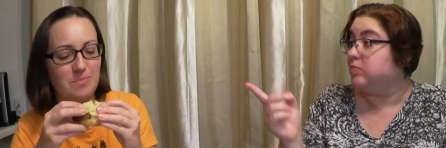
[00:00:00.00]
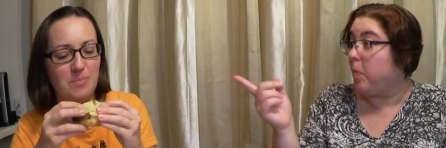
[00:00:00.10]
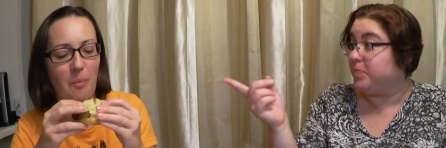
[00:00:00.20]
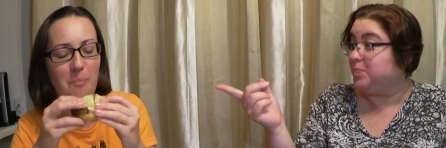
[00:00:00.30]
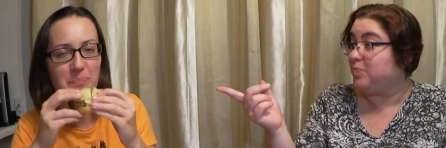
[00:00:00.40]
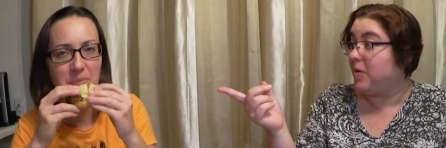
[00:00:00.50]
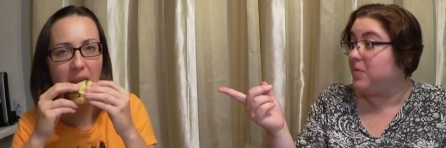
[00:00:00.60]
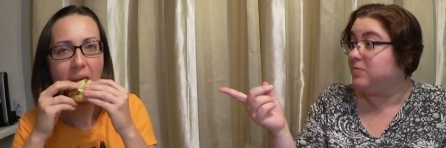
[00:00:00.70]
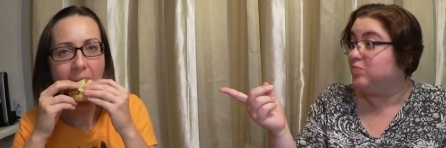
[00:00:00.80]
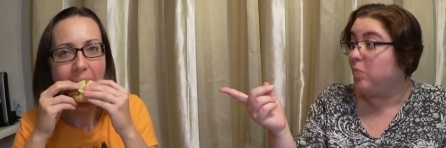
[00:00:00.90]

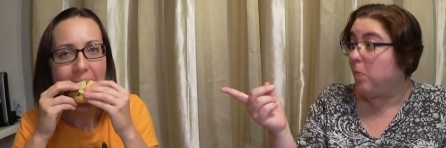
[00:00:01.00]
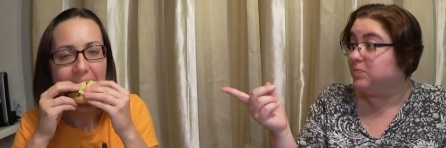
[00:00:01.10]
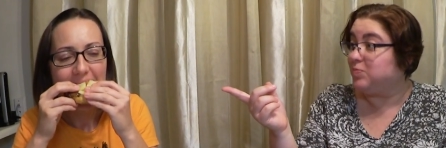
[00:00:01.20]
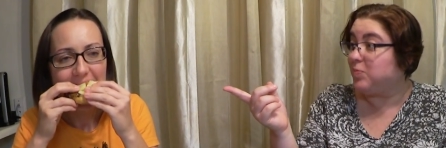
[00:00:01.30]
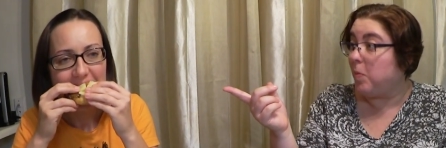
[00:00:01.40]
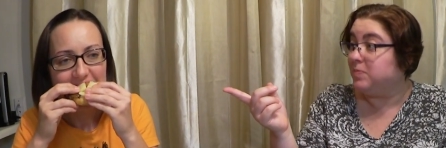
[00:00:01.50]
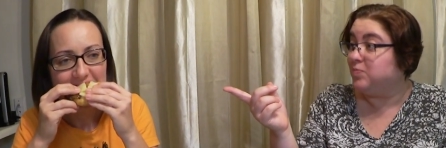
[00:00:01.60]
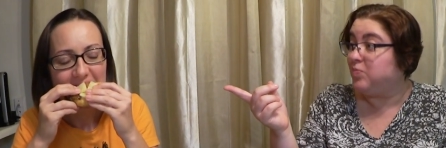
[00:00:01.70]
(no one is talking)